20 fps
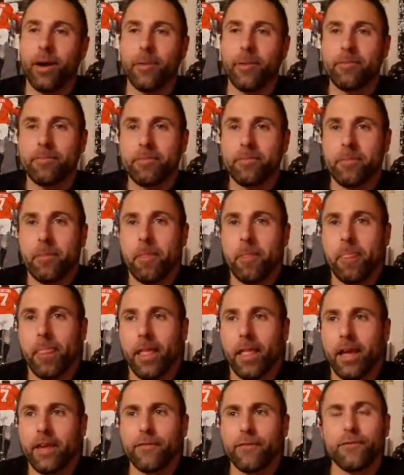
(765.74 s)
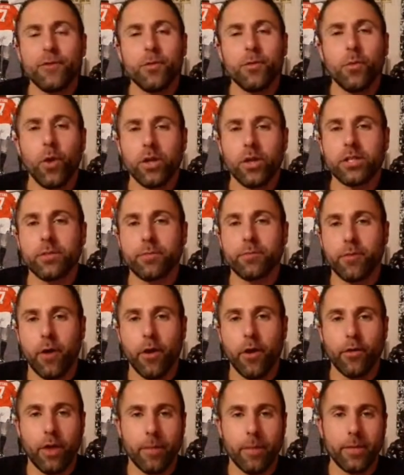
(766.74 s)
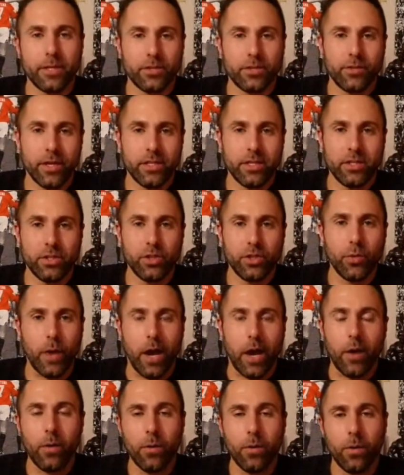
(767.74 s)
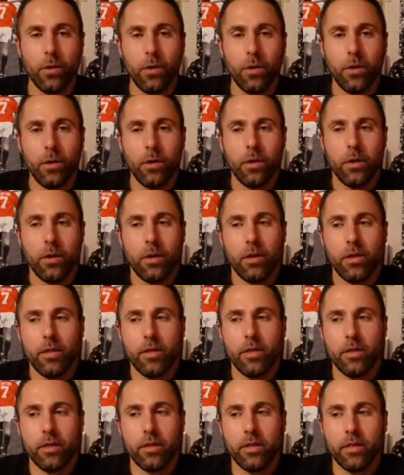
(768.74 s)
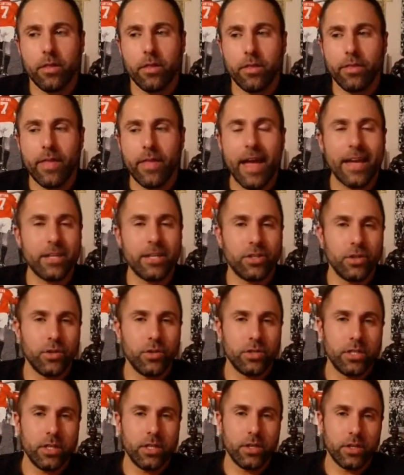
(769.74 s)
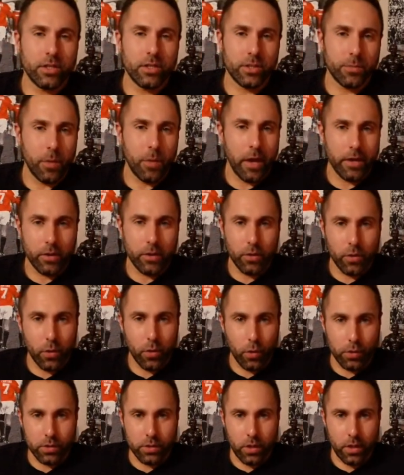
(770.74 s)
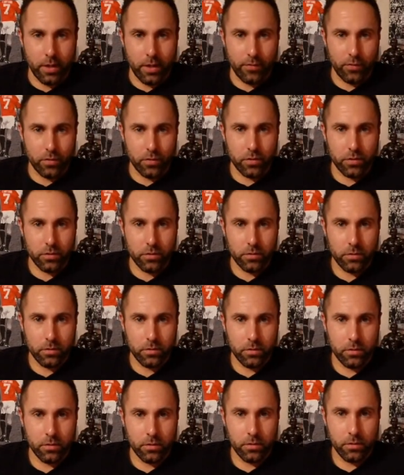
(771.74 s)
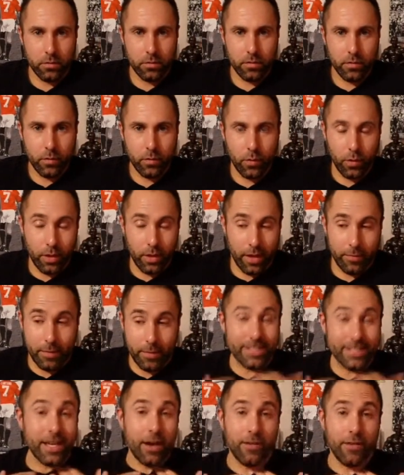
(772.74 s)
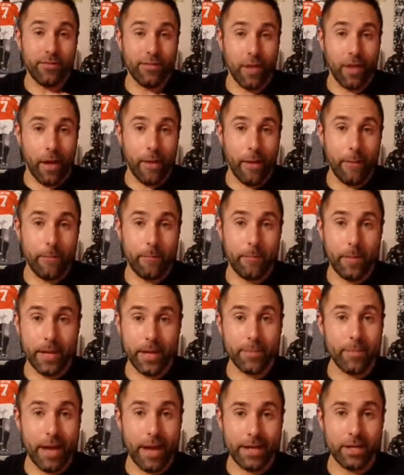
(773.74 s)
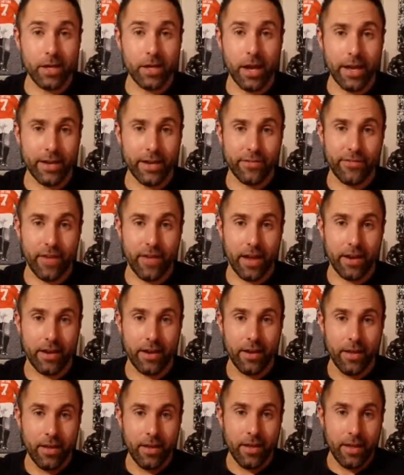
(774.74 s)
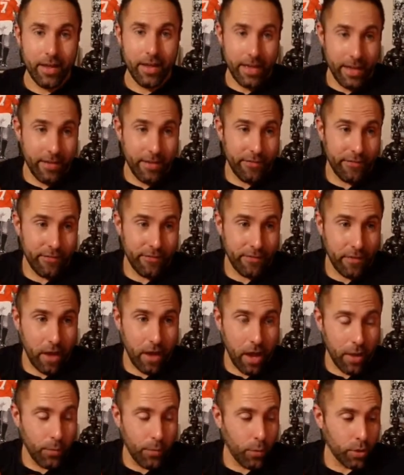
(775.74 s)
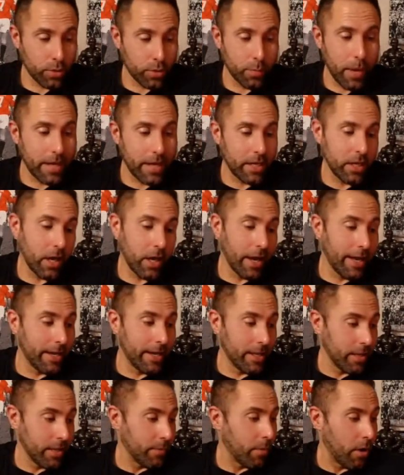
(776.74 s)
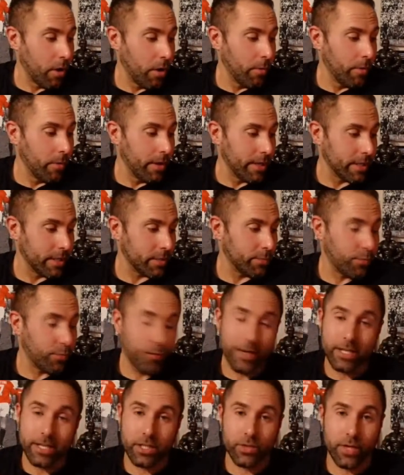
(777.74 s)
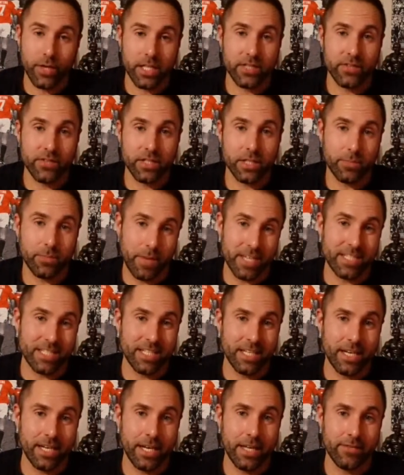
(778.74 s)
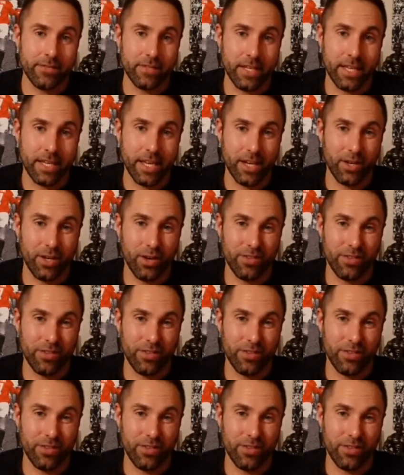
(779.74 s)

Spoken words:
But if you watch a program that stresses you out, that is usually going to spike your cortisol levels. Or like myself, like a big Man United fan. If I watch Man United at the moment, it's pretty stressful, especially in an evening